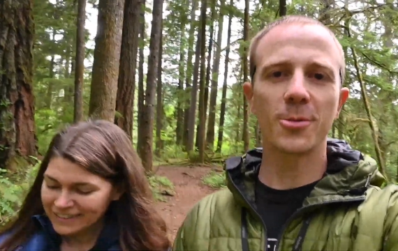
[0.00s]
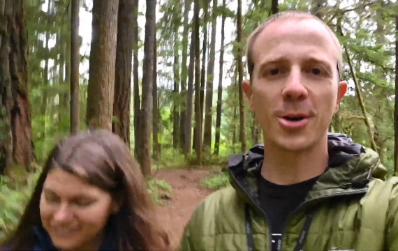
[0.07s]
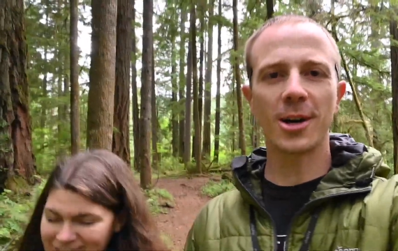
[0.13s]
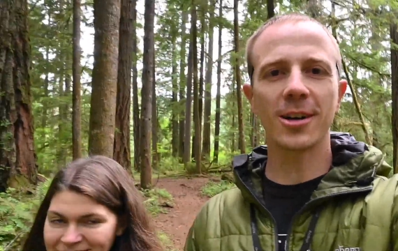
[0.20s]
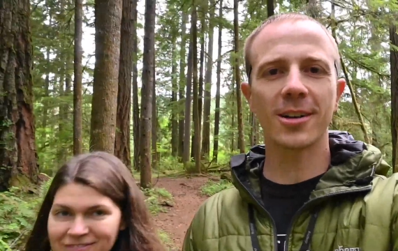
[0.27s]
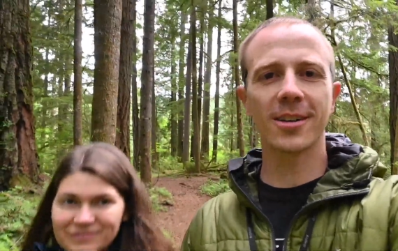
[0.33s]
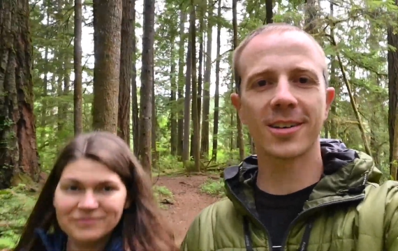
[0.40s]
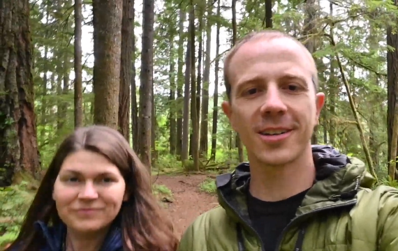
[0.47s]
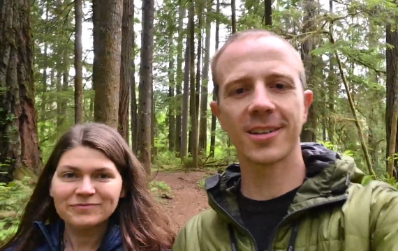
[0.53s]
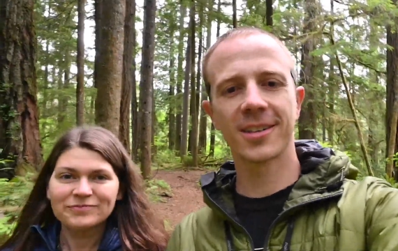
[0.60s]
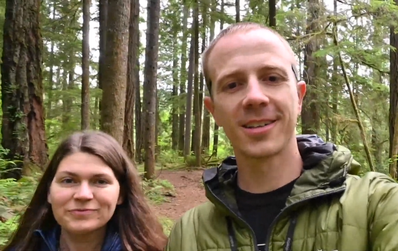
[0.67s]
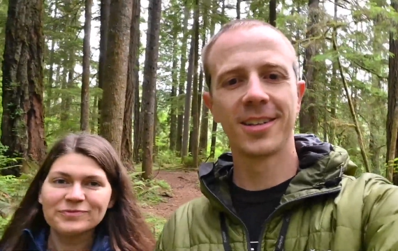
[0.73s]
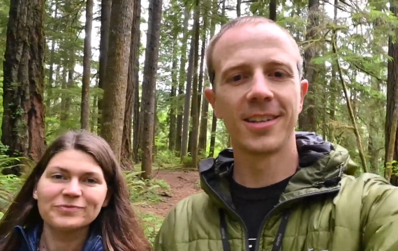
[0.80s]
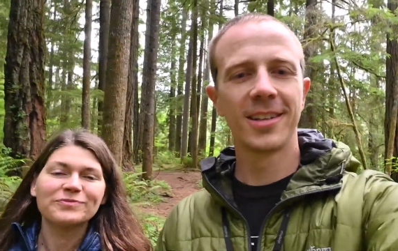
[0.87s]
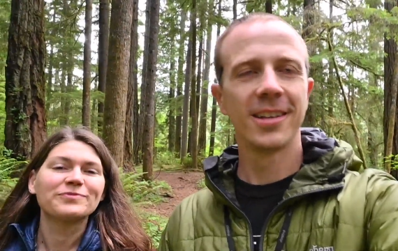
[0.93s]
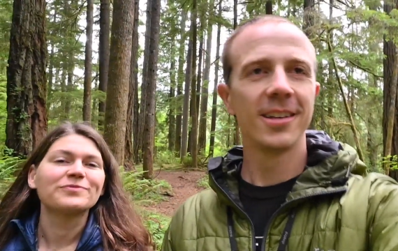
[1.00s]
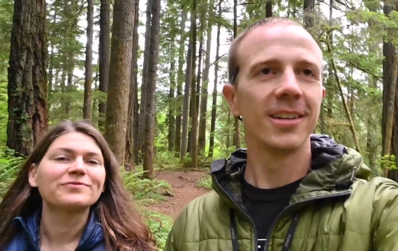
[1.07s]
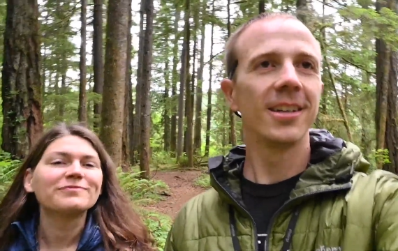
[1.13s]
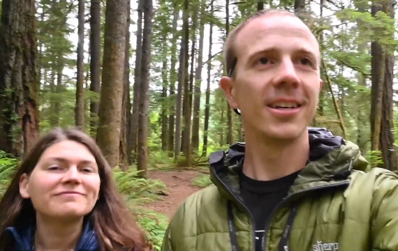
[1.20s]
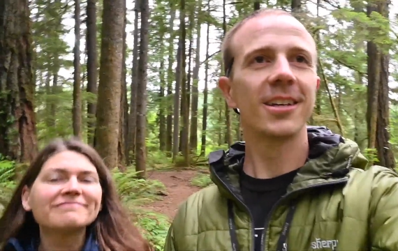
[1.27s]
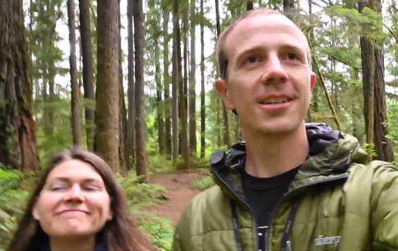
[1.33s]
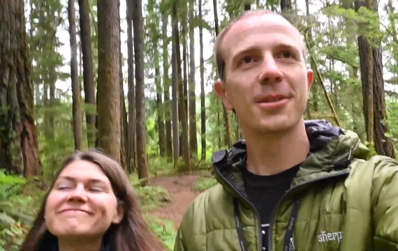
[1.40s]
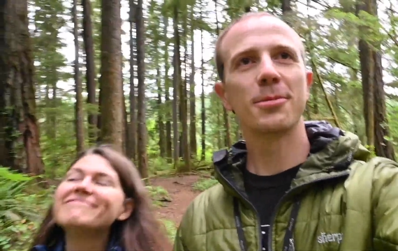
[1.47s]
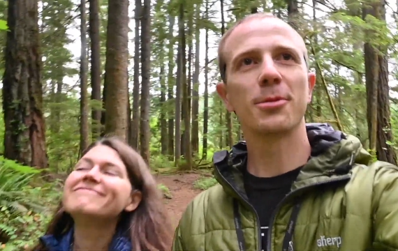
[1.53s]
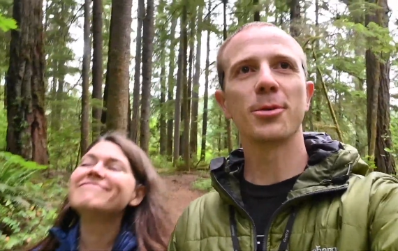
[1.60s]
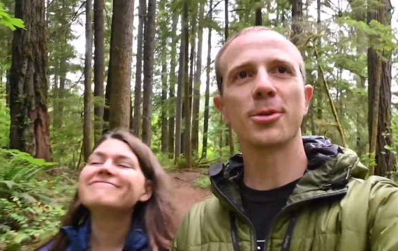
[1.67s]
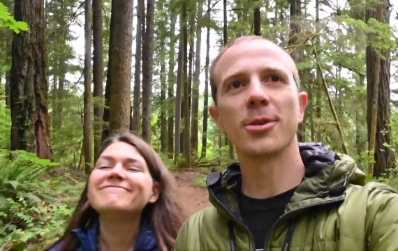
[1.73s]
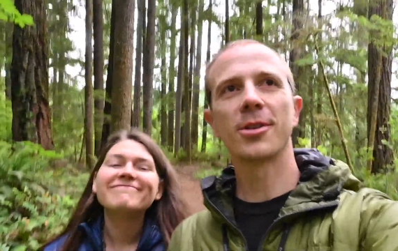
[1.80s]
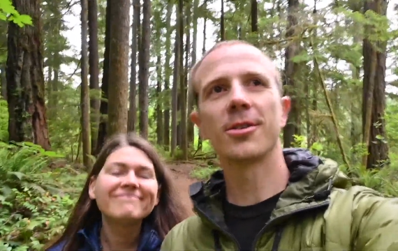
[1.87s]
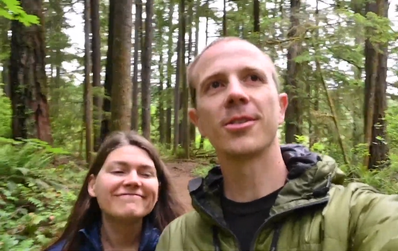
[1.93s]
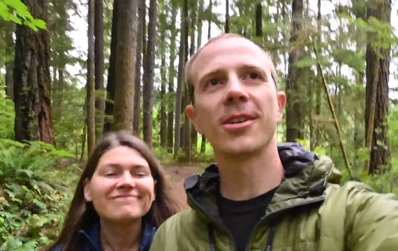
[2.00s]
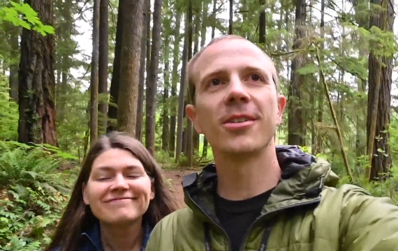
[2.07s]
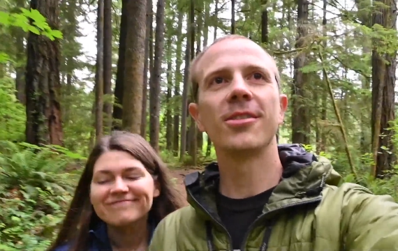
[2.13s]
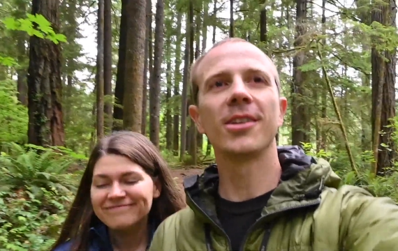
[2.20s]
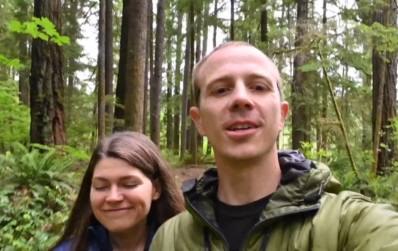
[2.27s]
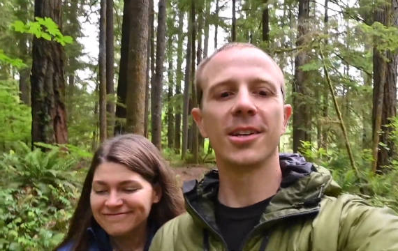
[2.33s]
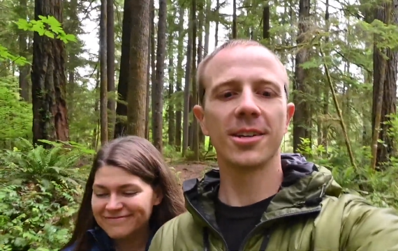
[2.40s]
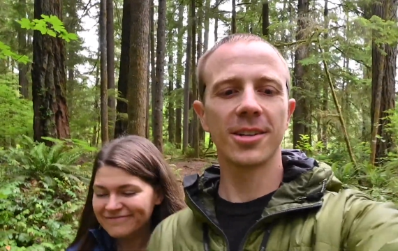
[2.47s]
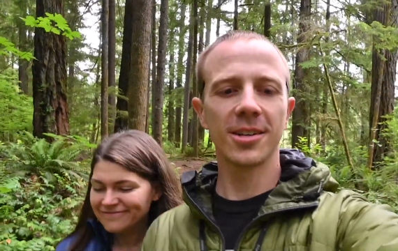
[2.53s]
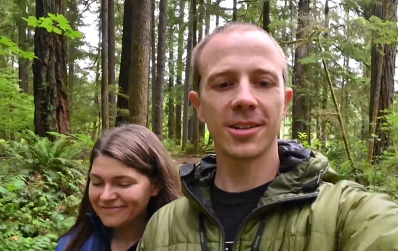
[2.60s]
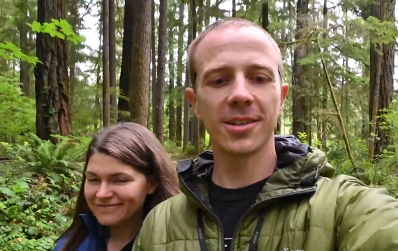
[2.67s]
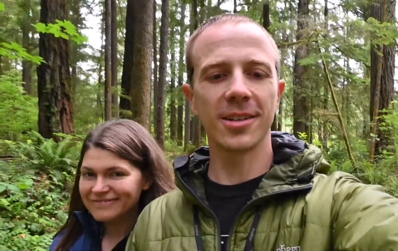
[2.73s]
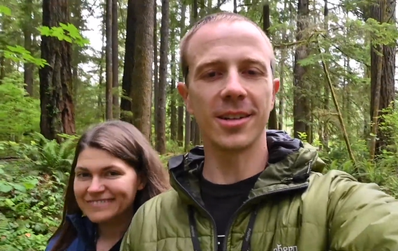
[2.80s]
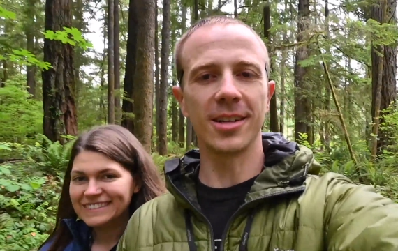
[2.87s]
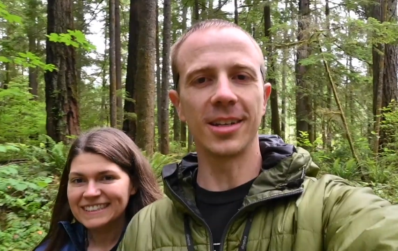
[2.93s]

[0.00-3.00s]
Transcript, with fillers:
Speaker 1: walk, exploring around here,